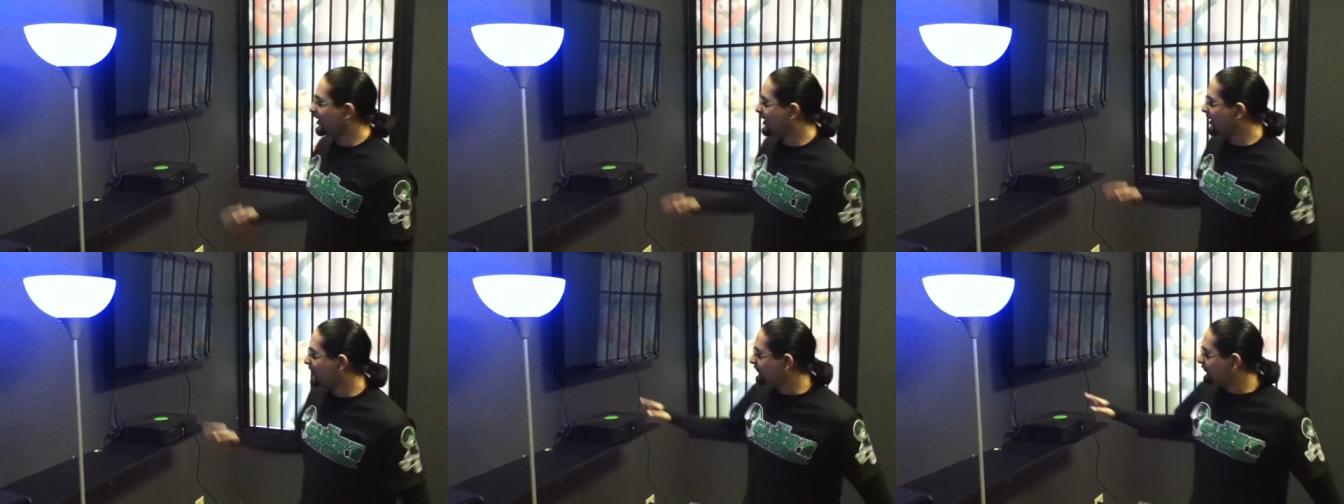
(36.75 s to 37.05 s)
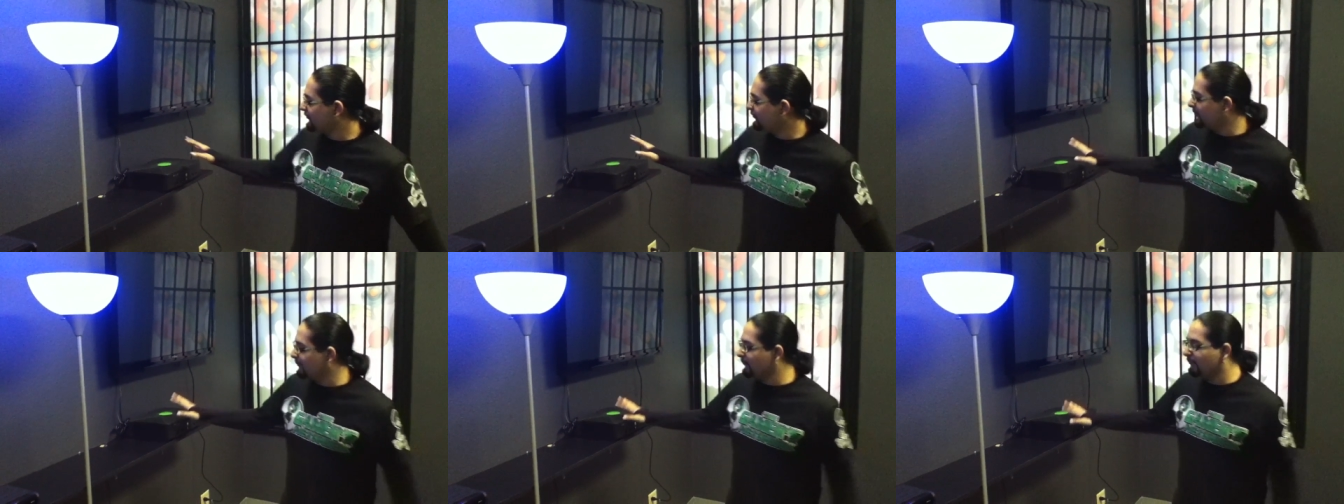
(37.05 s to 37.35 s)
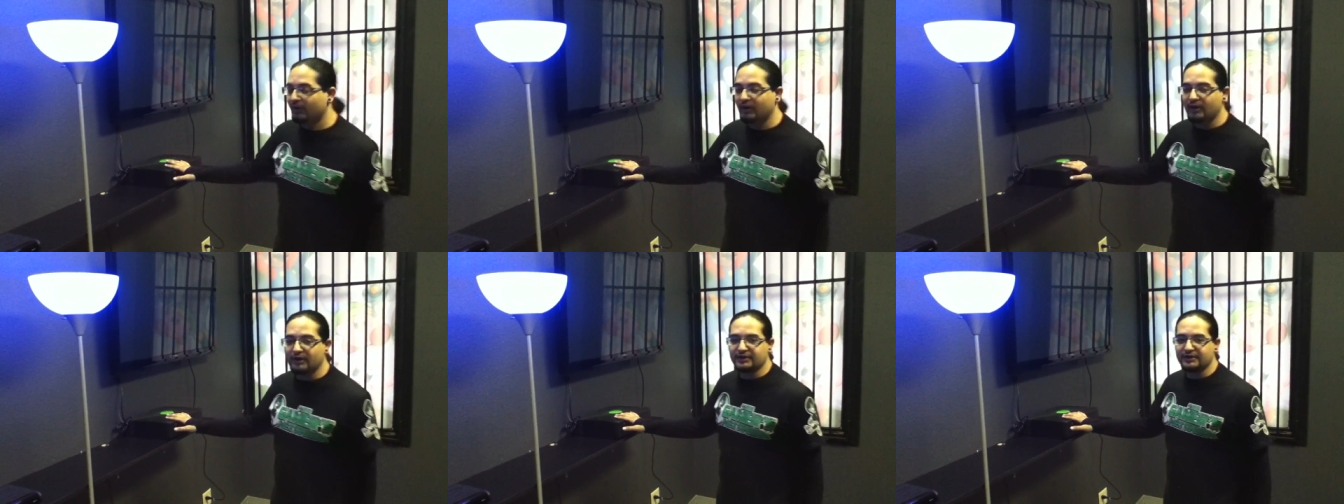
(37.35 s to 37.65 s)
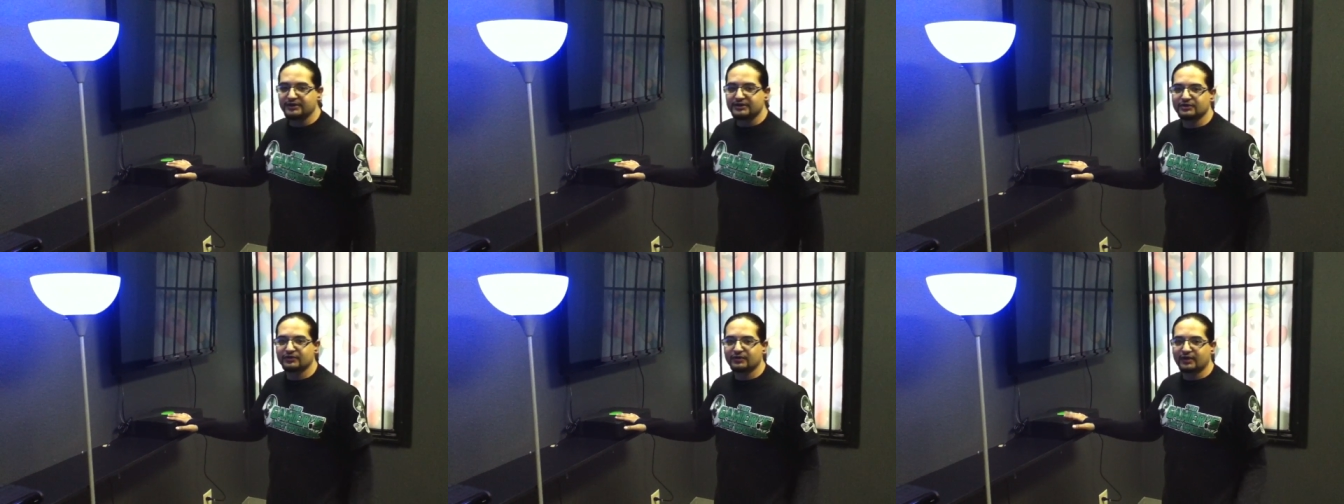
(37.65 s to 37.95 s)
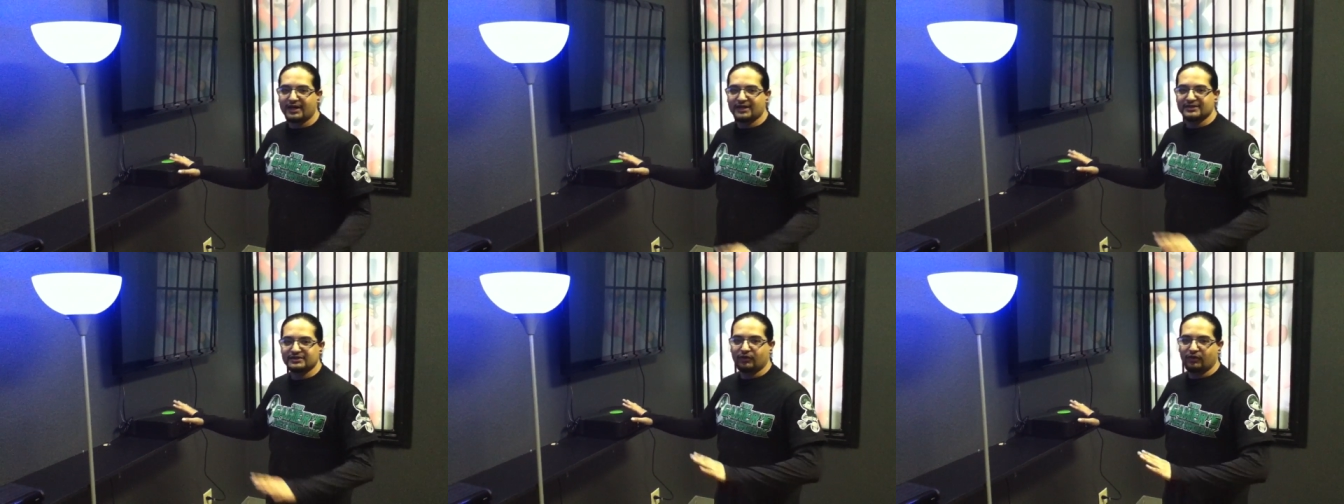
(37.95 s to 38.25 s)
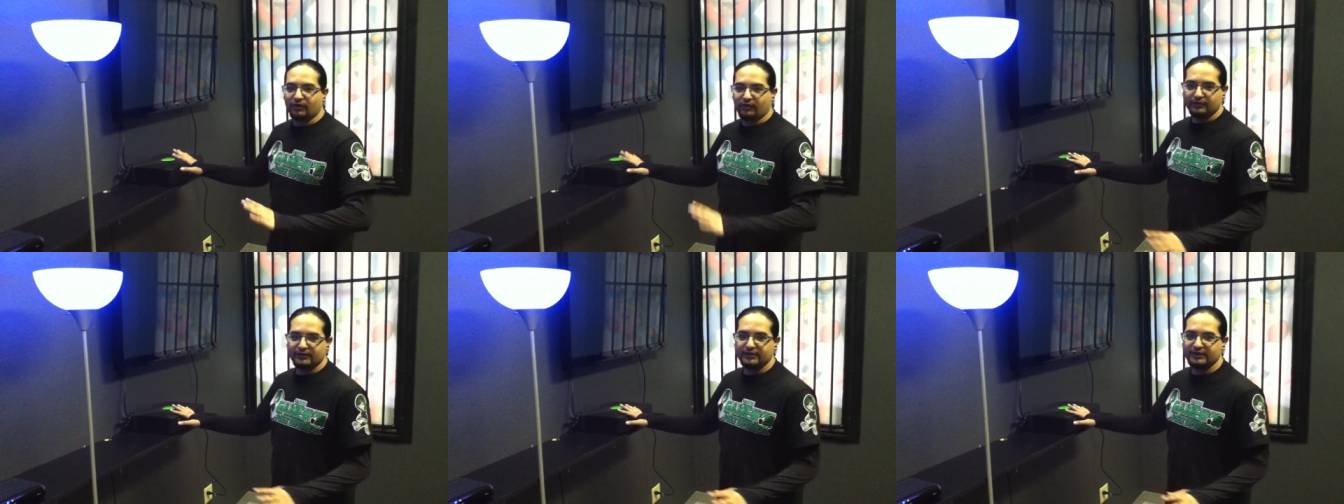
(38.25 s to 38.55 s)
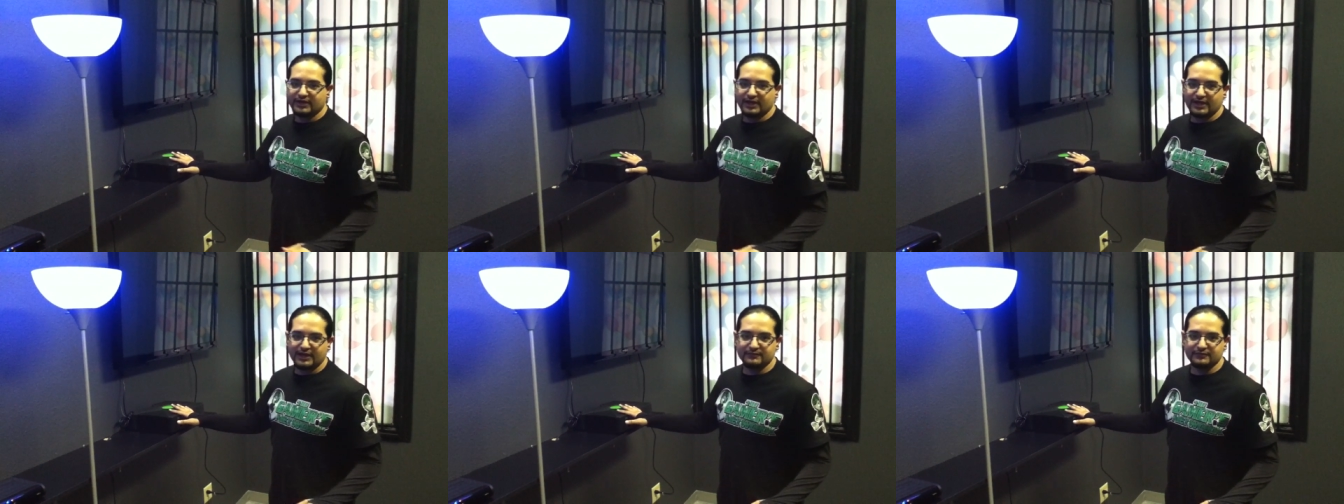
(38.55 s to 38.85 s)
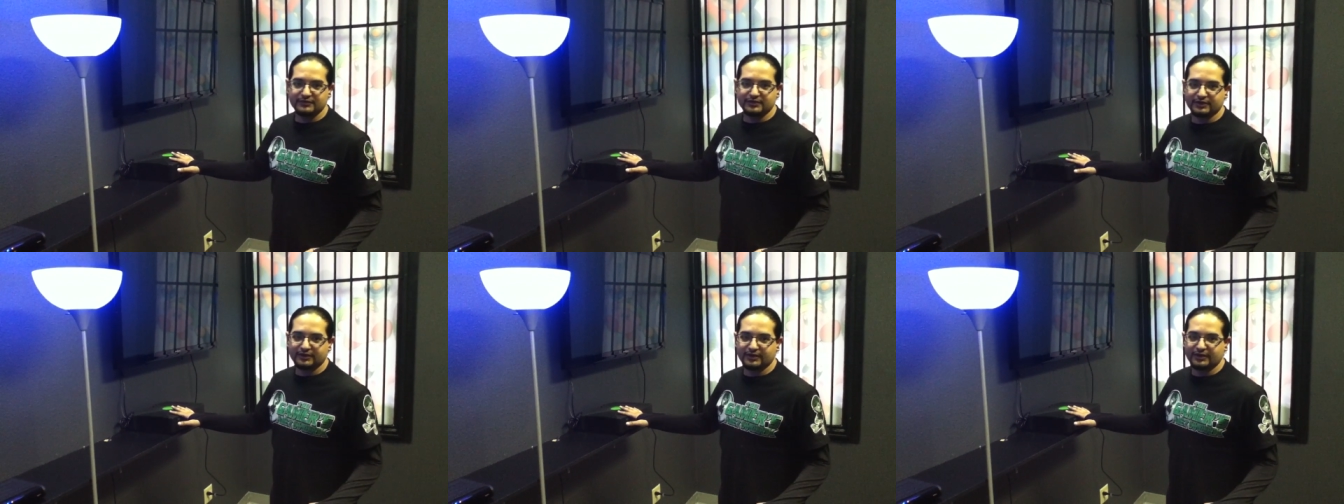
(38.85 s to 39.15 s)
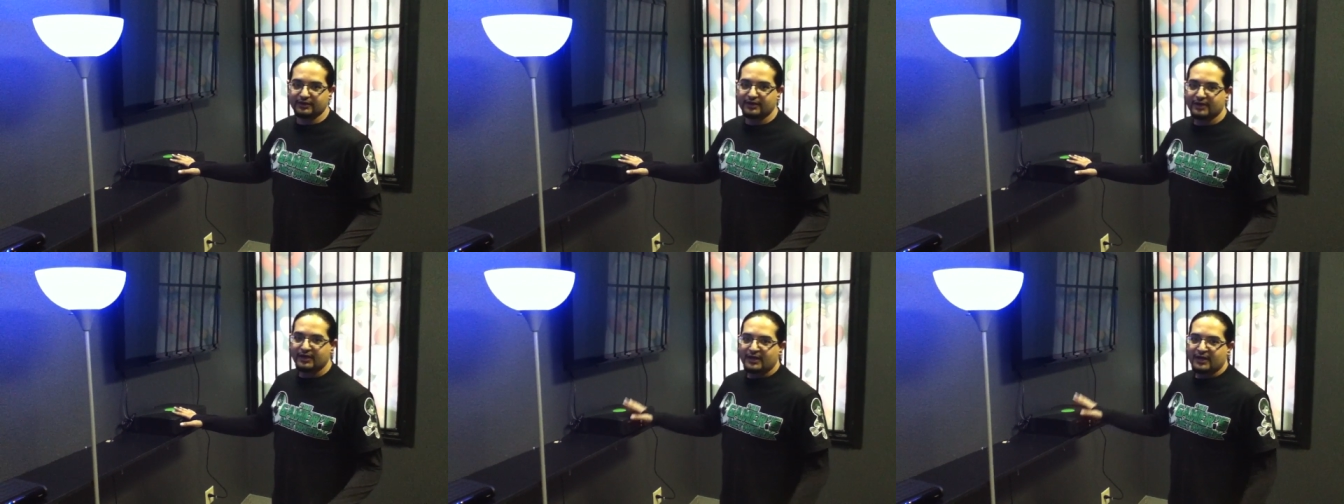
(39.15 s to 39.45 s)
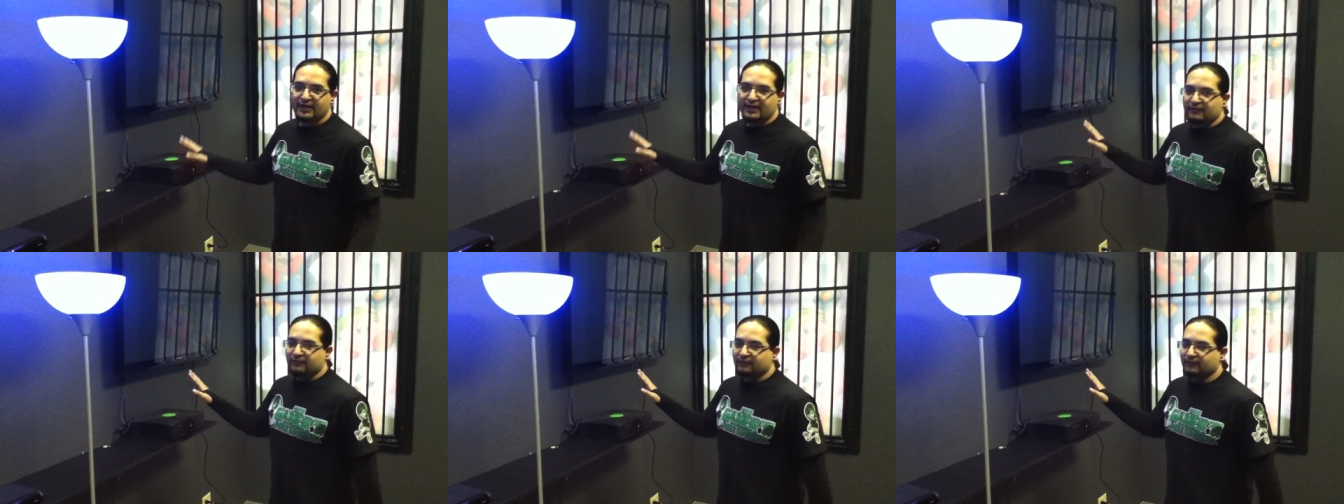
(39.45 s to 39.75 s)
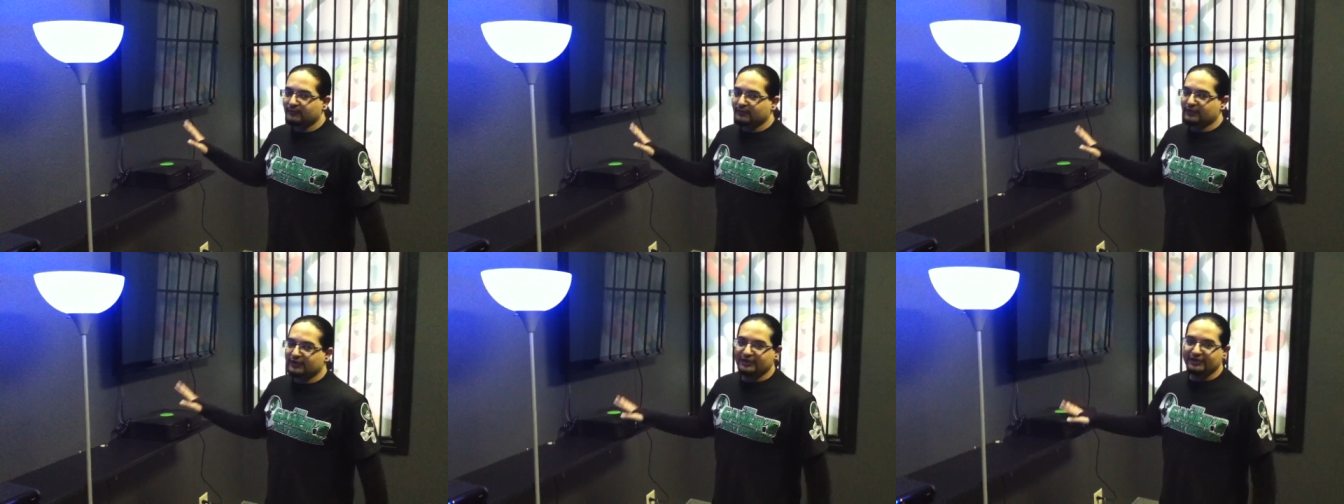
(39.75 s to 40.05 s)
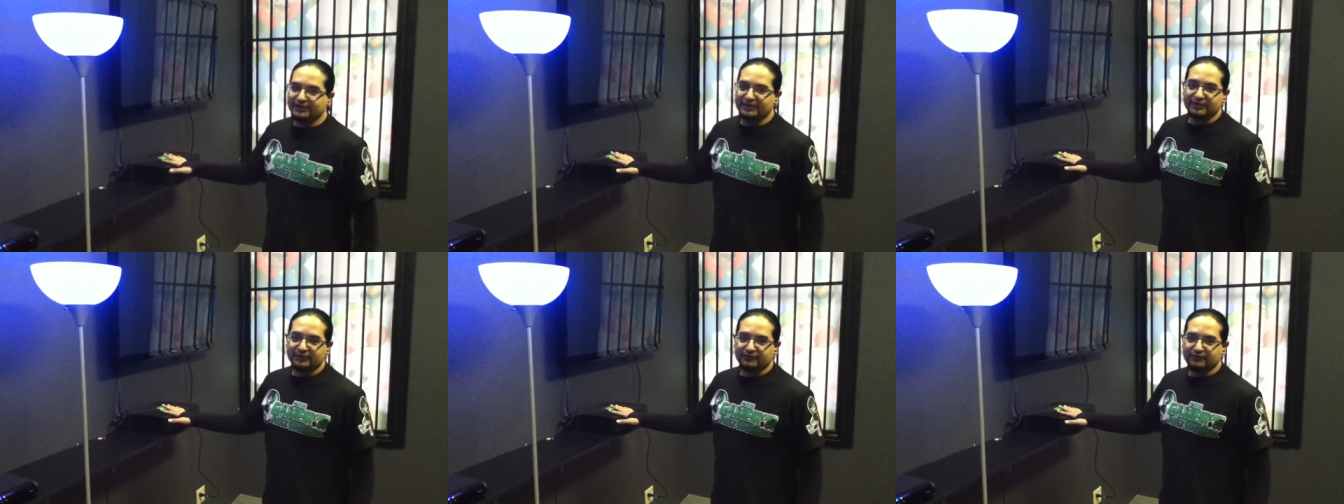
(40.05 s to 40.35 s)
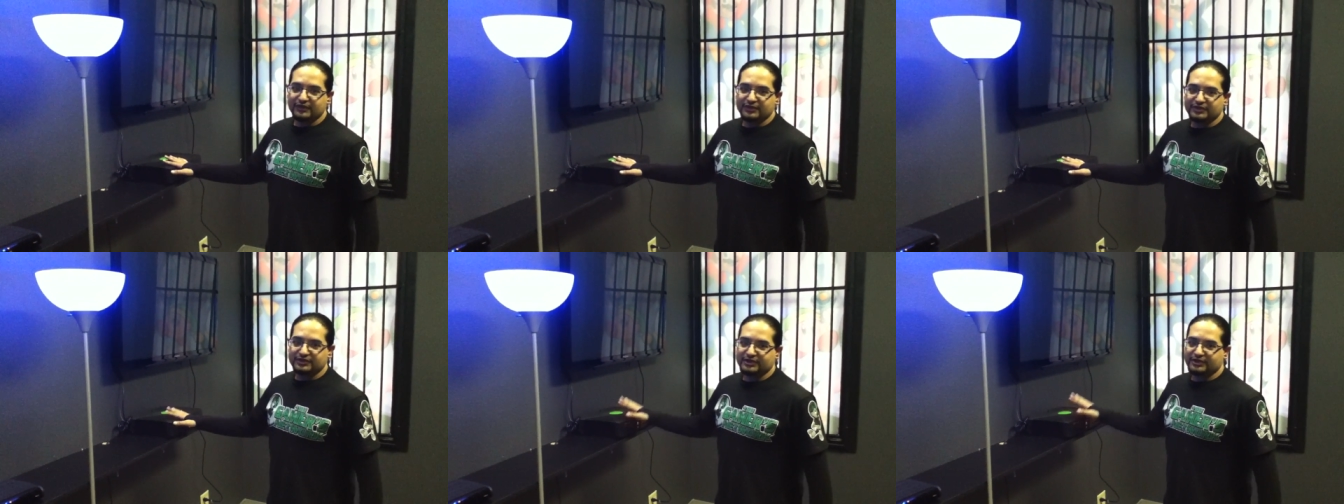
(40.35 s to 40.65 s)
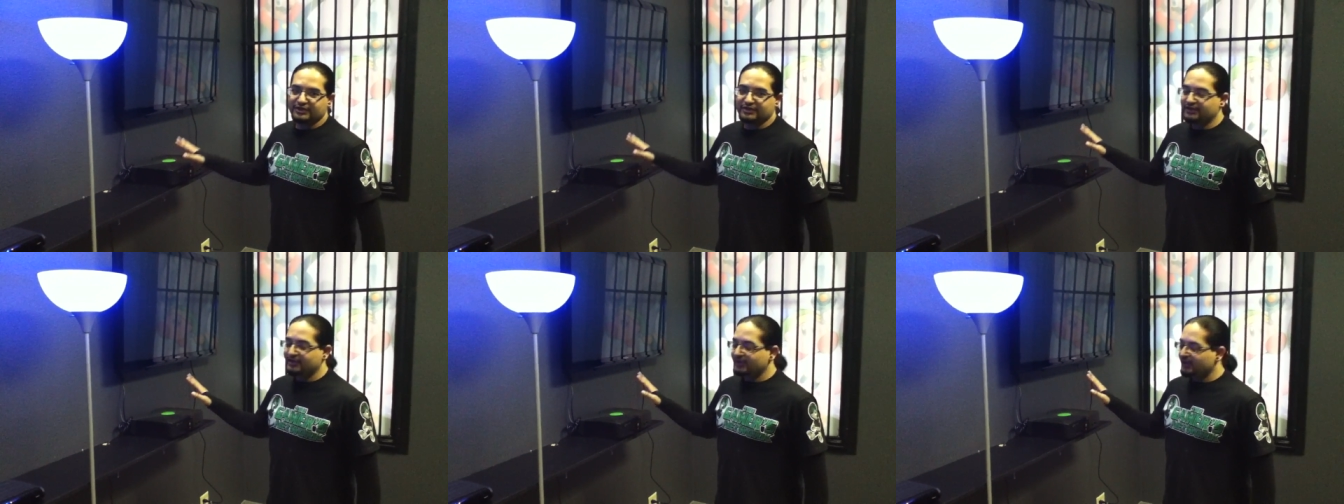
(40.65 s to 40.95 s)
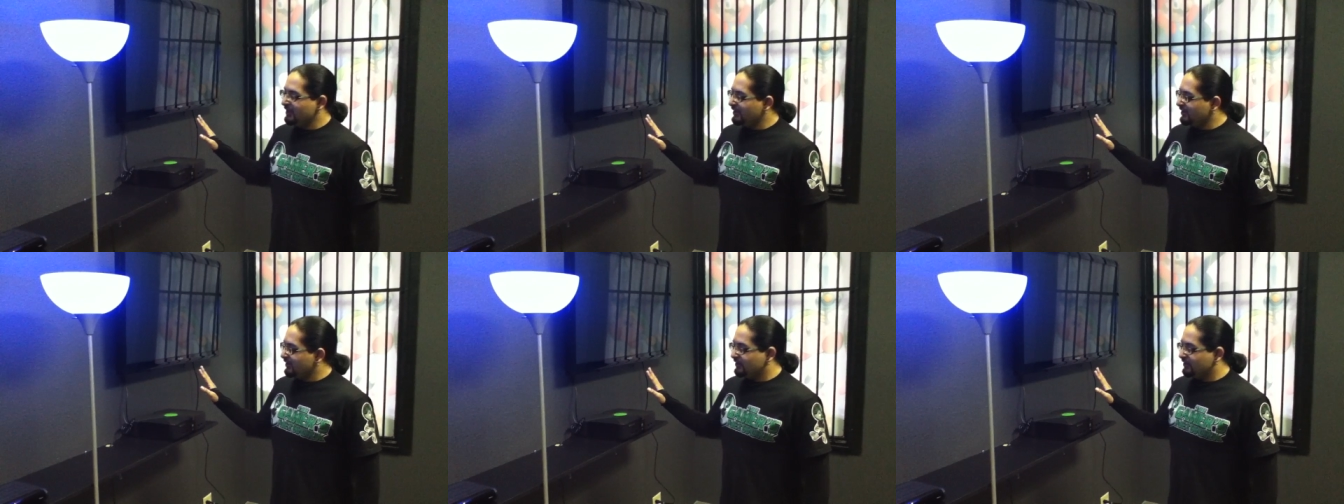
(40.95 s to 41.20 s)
We have the modded, so it has all the games in there from ColecoVision,